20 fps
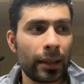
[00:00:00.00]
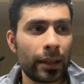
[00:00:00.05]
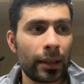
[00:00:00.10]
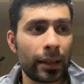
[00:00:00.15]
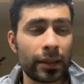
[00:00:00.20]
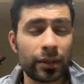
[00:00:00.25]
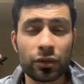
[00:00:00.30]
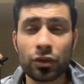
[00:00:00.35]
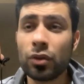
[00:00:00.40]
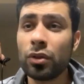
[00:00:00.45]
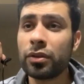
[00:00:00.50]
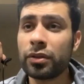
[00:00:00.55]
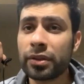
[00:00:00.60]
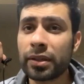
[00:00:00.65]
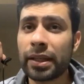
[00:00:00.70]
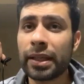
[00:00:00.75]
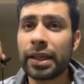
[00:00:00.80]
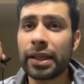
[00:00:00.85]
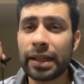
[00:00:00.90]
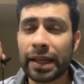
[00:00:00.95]
It's good
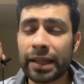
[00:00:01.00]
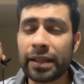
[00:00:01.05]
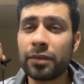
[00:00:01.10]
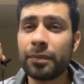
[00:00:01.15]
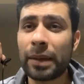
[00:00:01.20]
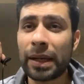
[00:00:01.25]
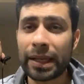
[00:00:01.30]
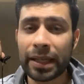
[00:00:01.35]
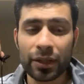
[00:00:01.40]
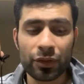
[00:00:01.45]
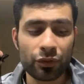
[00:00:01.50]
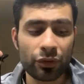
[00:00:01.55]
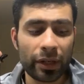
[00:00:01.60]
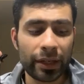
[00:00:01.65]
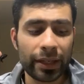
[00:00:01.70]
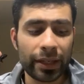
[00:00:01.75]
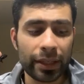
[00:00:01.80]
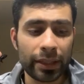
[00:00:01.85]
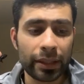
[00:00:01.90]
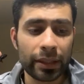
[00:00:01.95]
to hear that he's back in
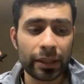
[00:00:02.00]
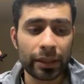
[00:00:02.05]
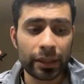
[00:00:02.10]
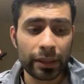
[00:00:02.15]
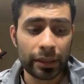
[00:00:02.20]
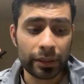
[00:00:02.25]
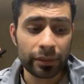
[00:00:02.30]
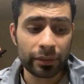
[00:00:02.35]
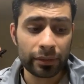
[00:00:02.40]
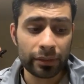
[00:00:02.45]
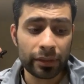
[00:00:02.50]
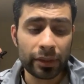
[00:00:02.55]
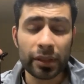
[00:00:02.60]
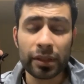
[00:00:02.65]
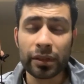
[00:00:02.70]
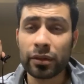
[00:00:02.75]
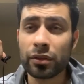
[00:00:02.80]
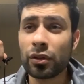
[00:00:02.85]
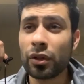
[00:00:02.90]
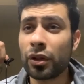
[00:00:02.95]
training and
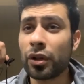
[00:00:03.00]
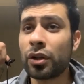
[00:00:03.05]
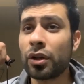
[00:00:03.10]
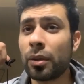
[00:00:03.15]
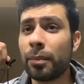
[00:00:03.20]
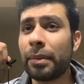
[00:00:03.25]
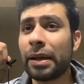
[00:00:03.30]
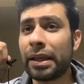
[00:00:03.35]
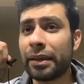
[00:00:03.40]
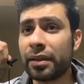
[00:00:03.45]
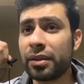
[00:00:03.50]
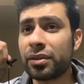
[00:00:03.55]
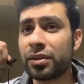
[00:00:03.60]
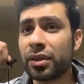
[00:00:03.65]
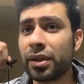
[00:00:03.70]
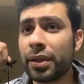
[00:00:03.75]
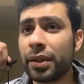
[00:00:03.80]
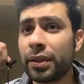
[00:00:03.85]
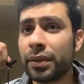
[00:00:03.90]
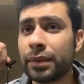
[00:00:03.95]
he's going to come back this
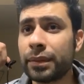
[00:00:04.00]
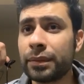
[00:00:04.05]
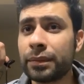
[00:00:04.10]
year.